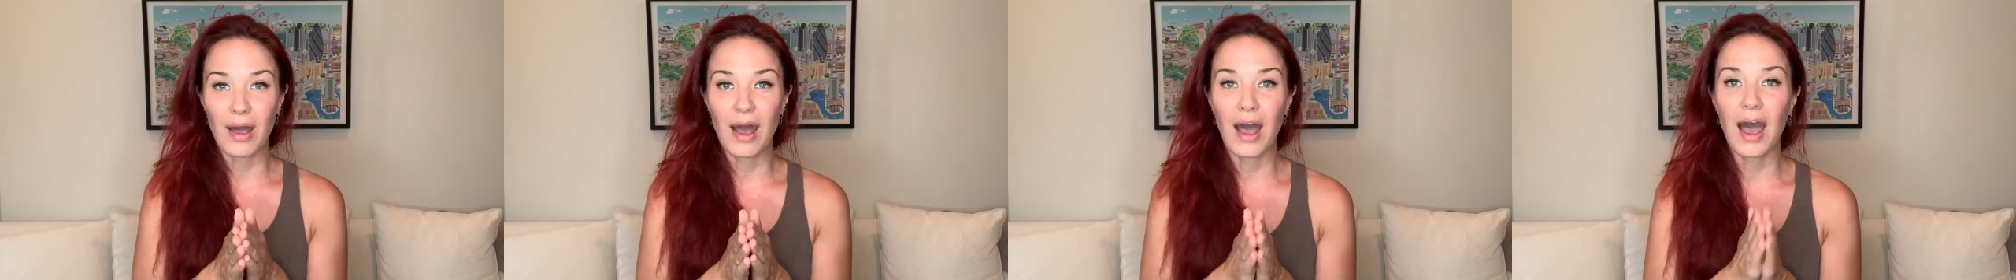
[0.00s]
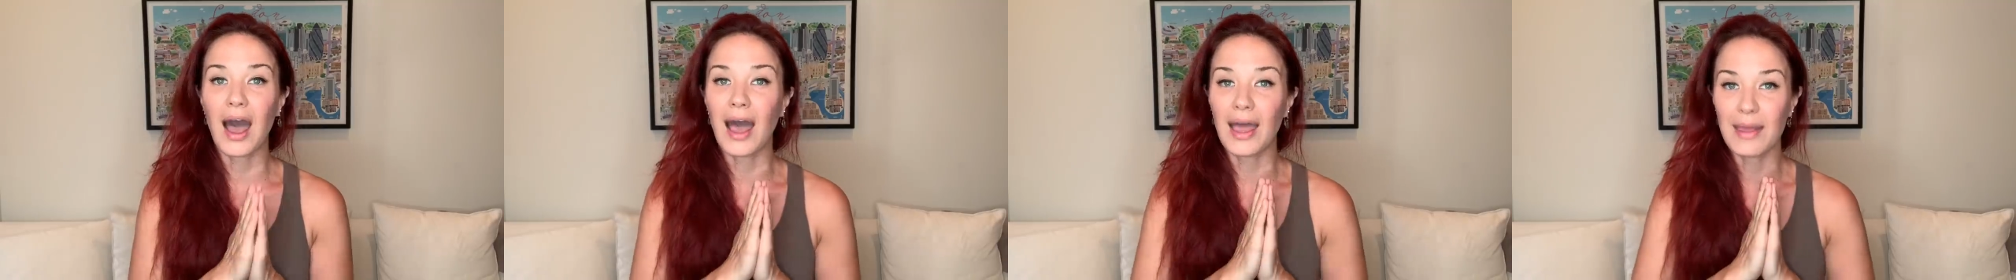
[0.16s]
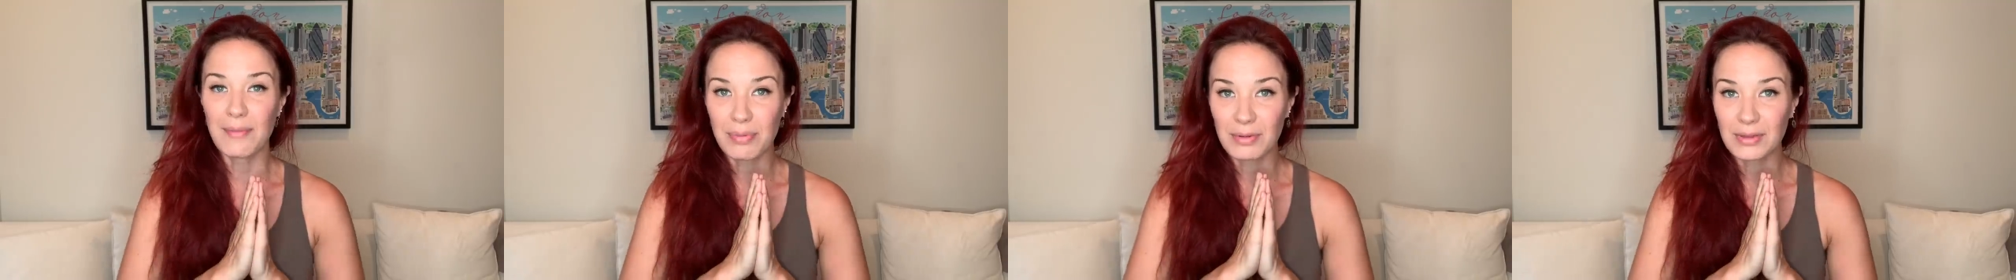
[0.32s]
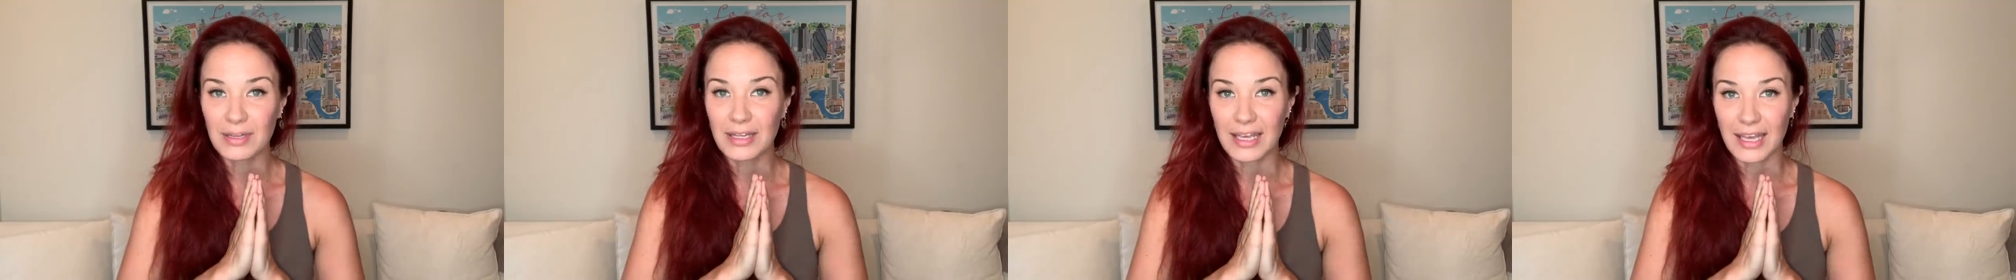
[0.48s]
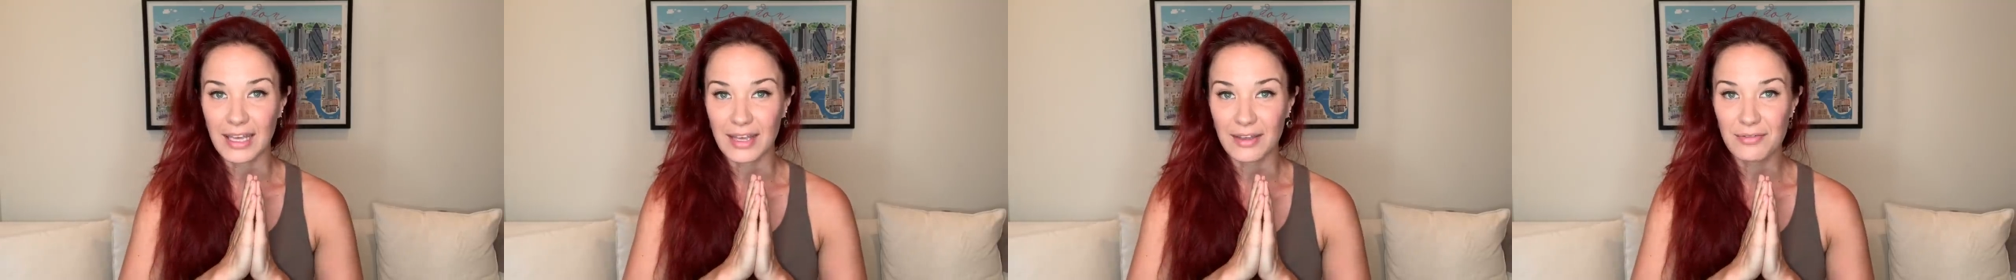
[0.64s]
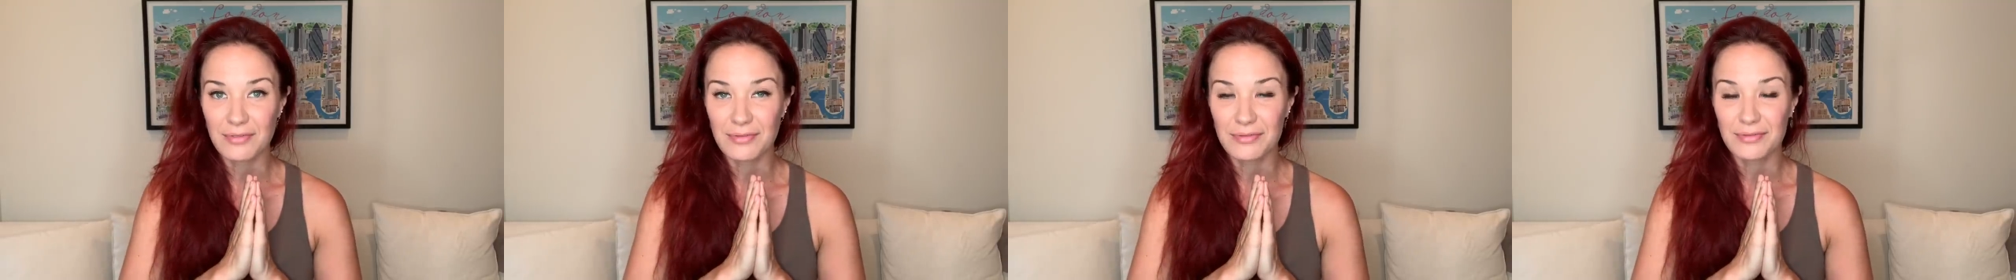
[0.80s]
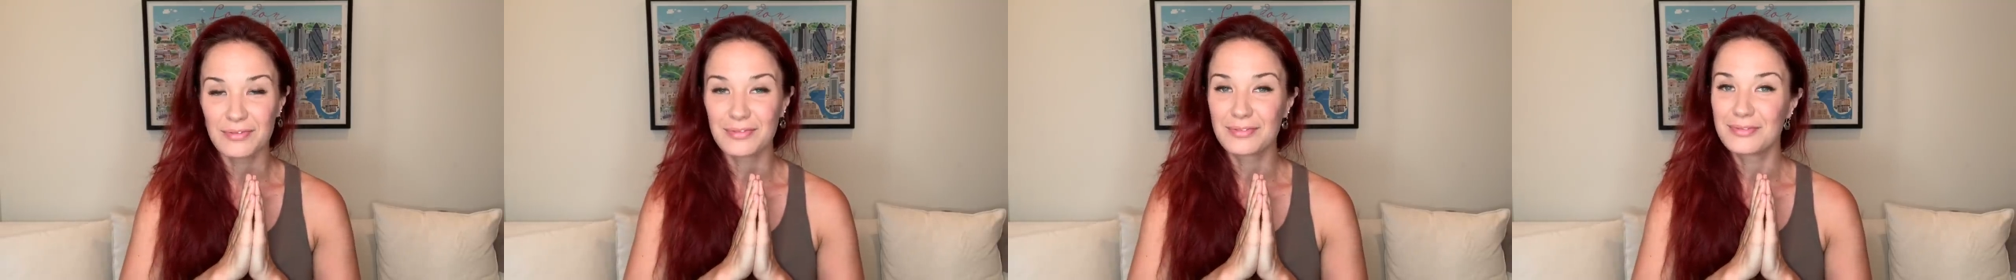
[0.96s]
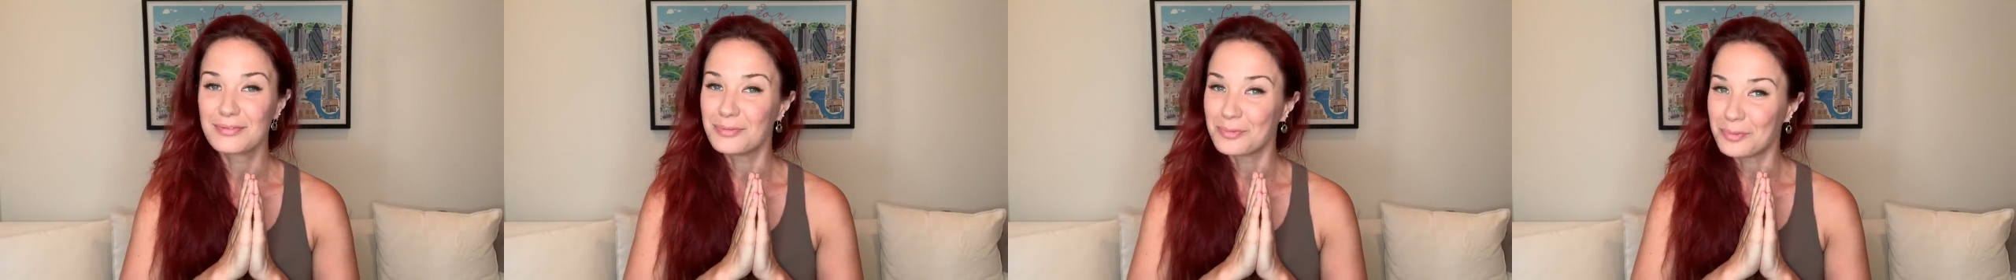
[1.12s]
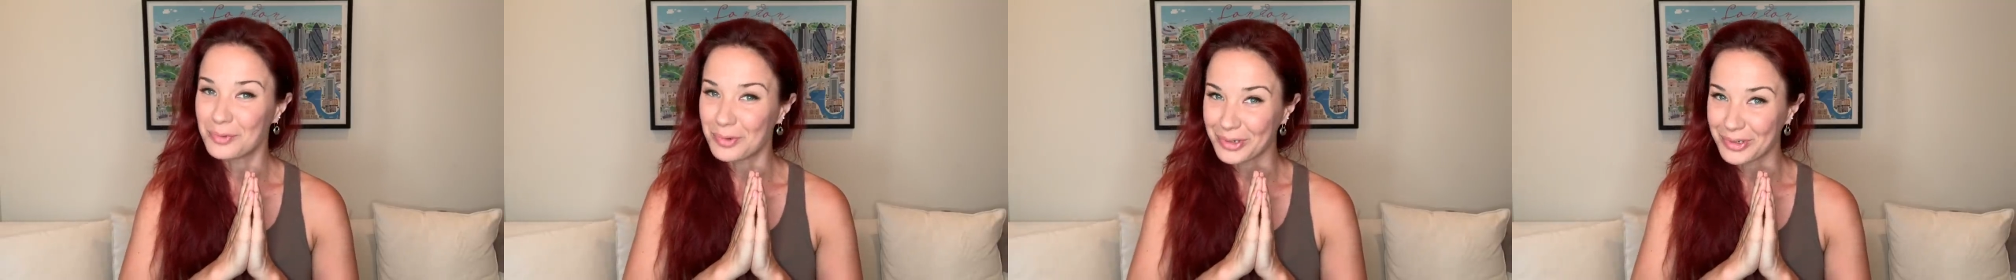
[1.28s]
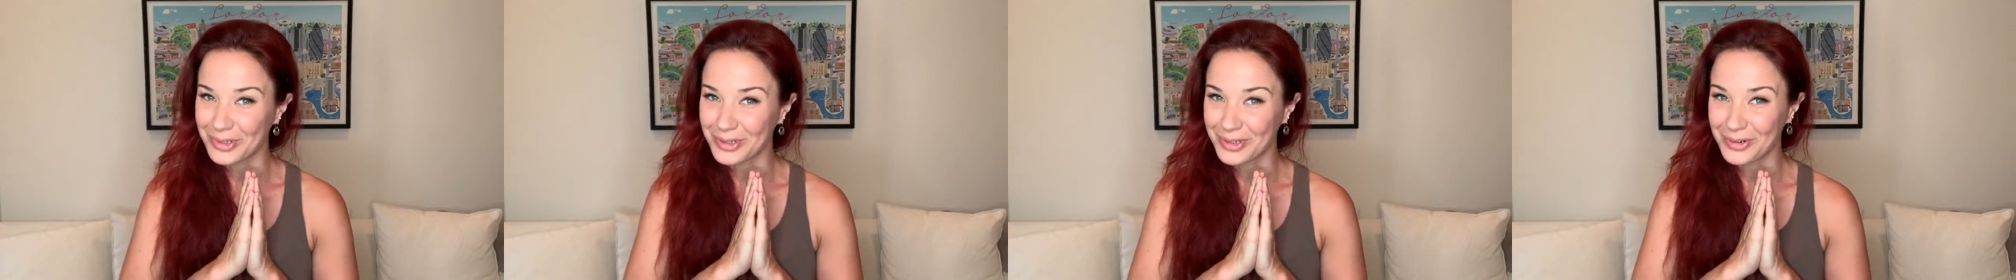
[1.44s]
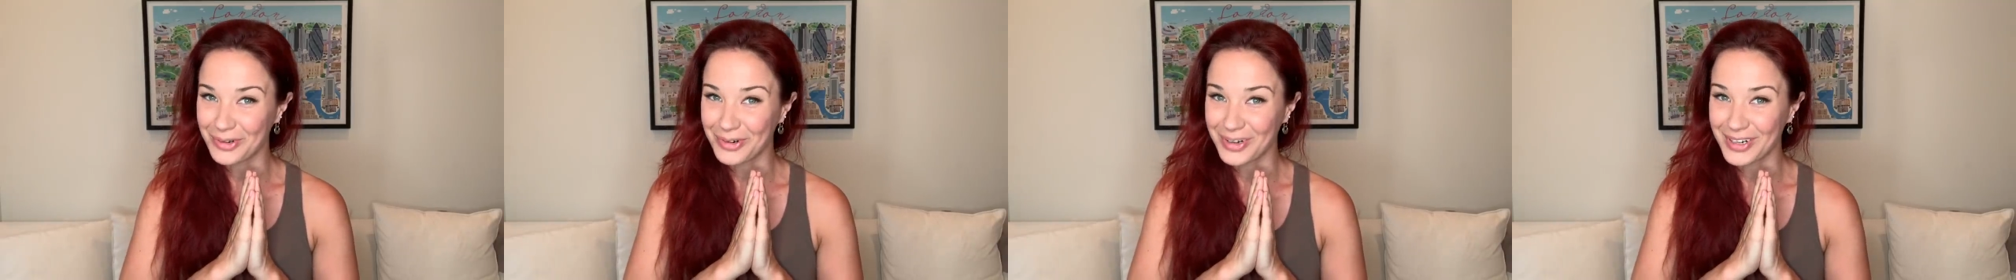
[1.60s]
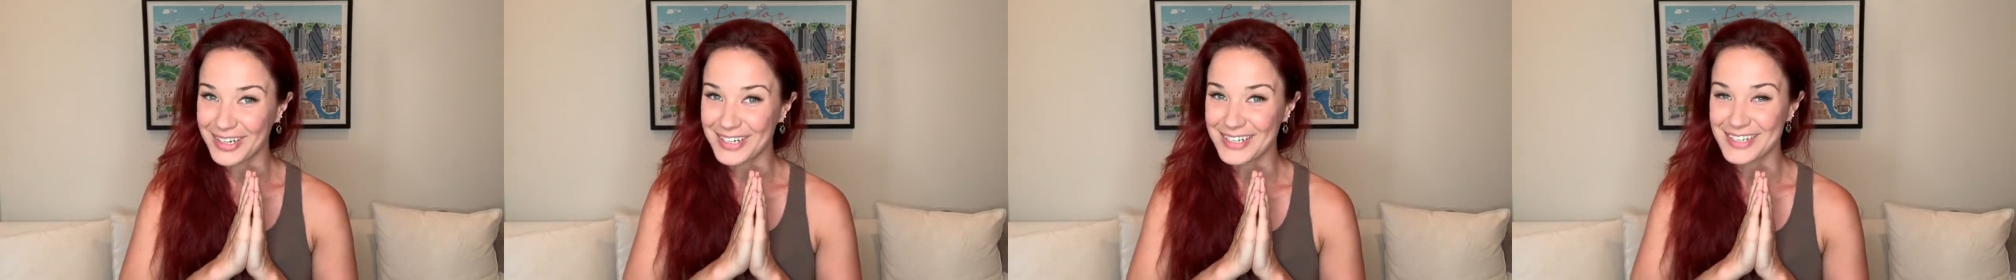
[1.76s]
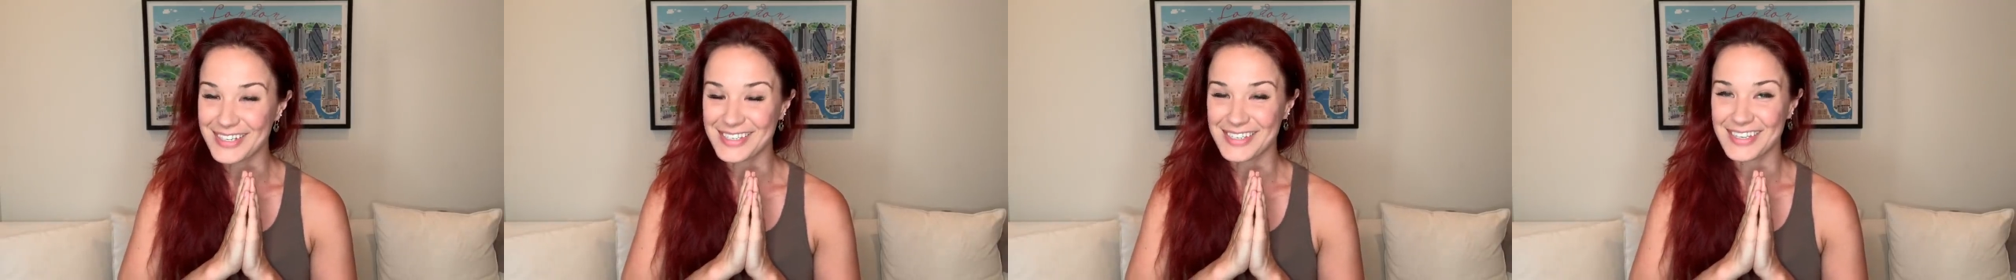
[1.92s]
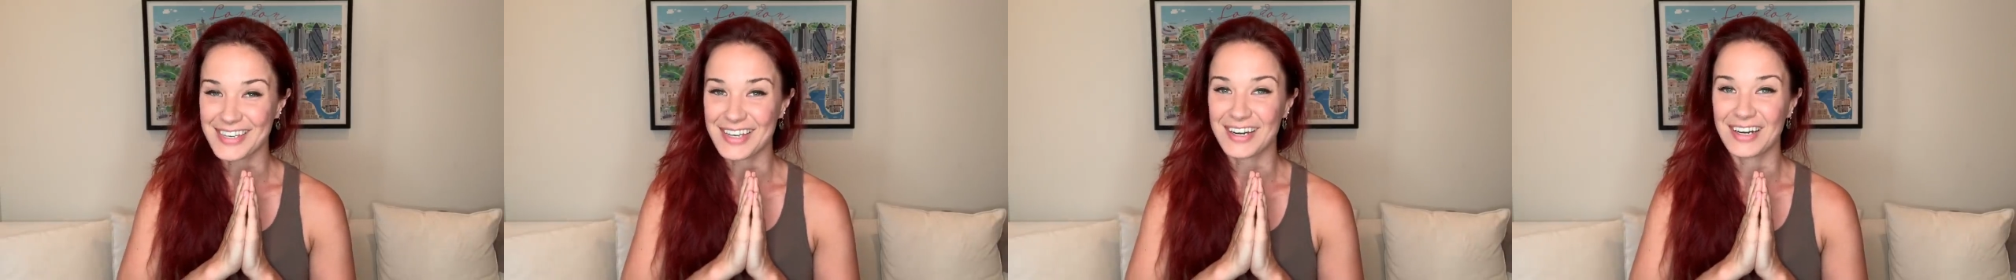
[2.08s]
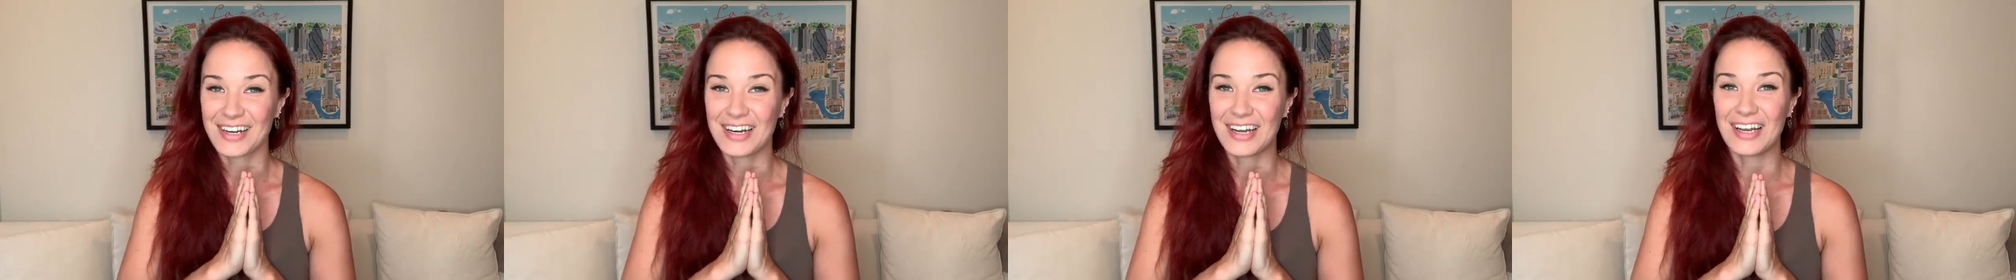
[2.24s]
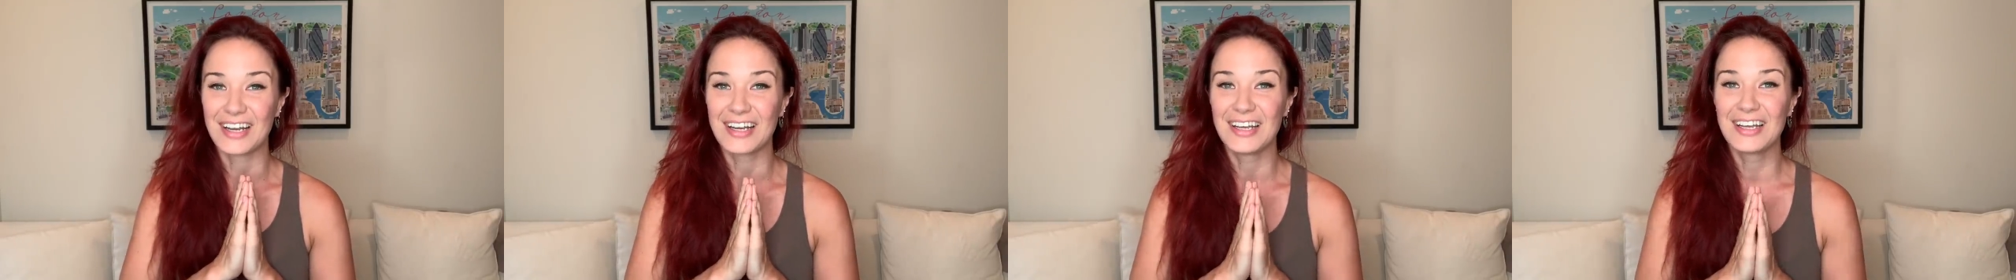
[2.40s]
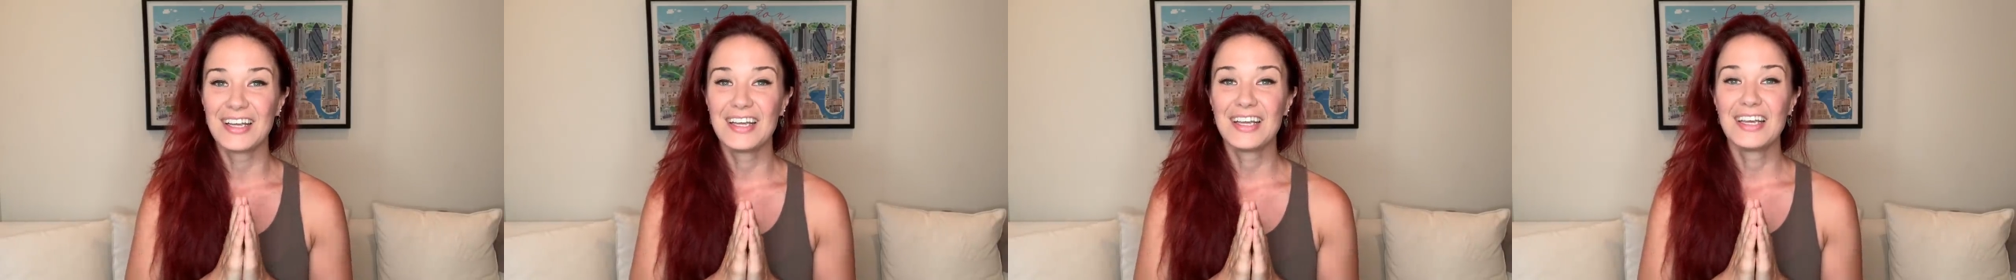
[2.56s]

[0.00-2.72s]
I believe, World According to Sierra,